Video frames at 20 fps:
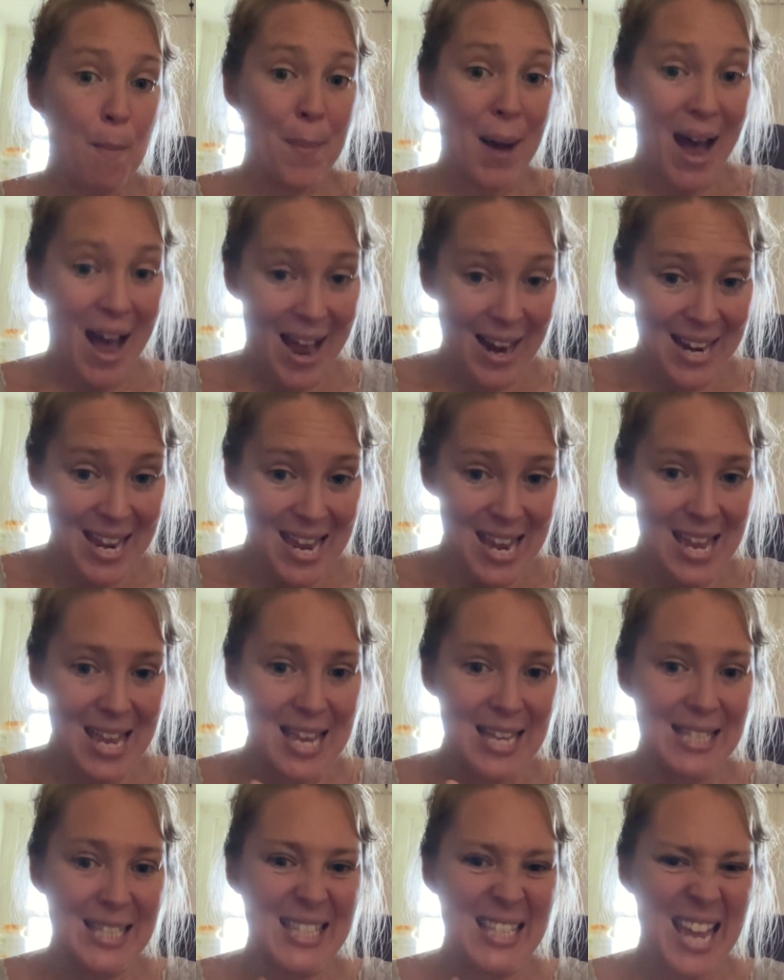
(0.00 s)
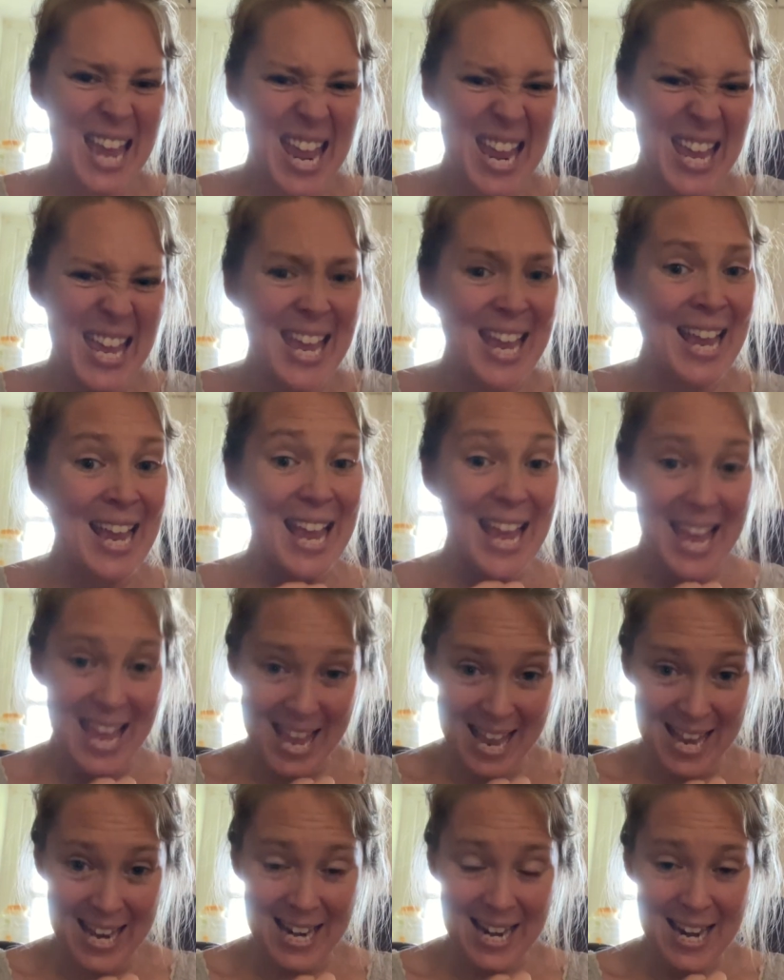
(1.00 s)
body is taking
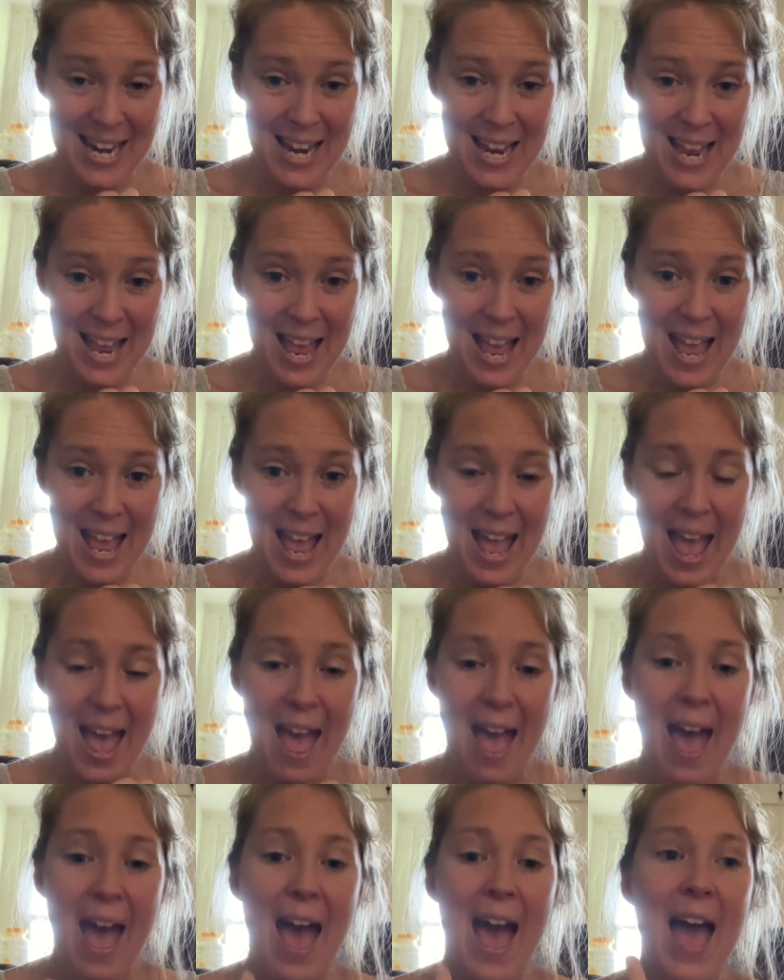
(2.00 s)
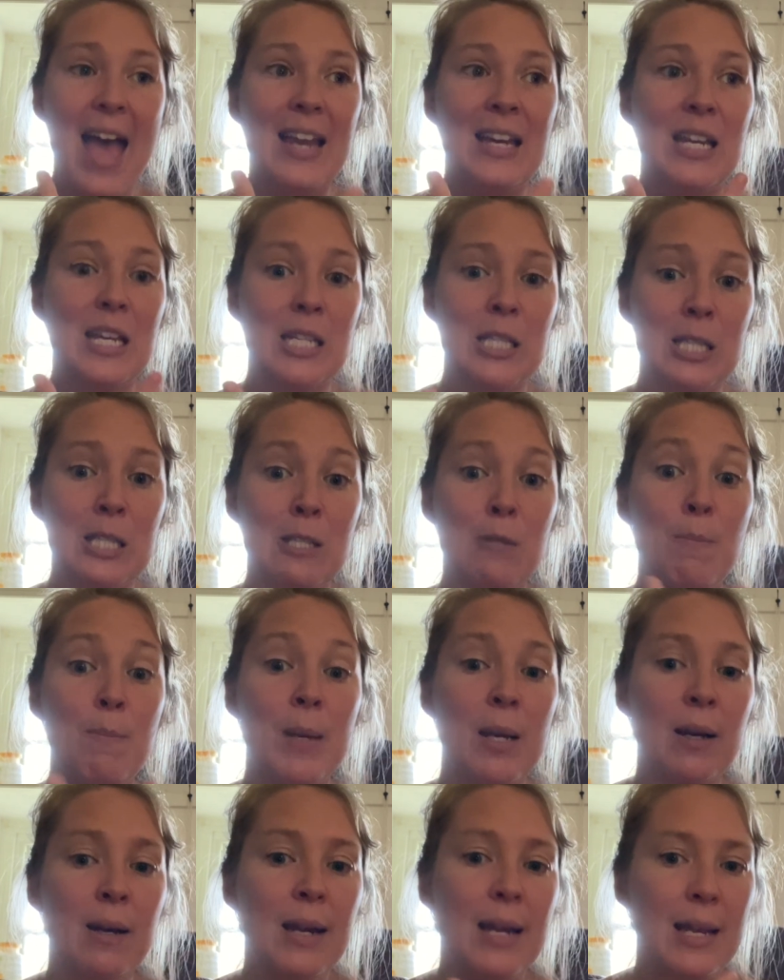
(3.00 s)
in and
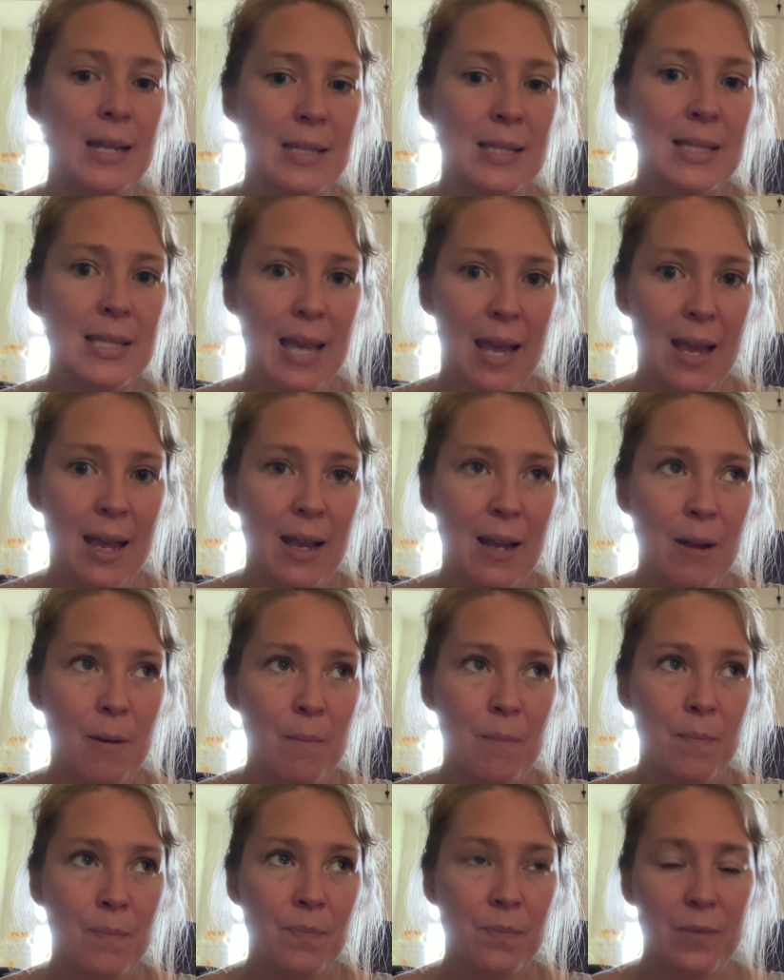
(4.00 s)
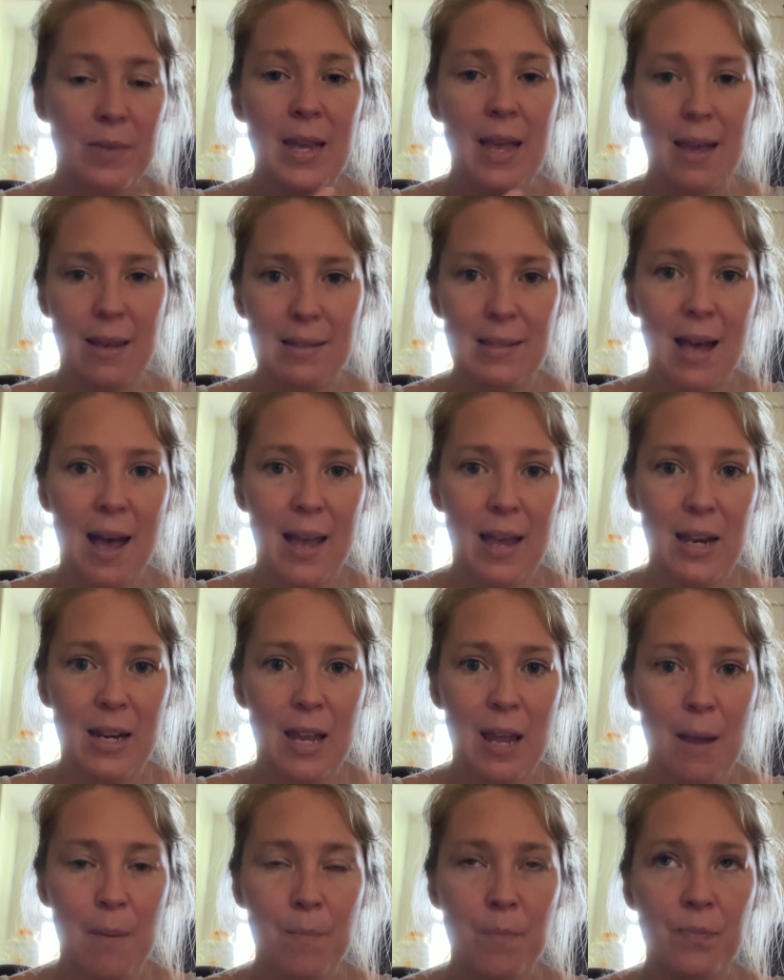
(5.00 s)
experiencing the
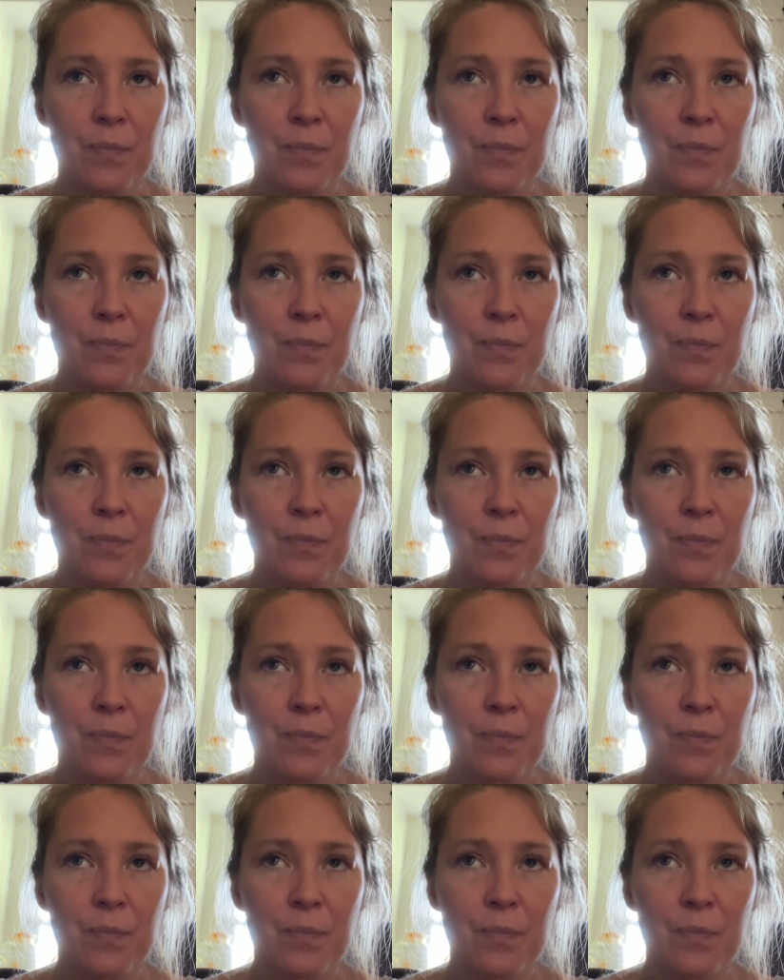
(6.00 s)
anxiety.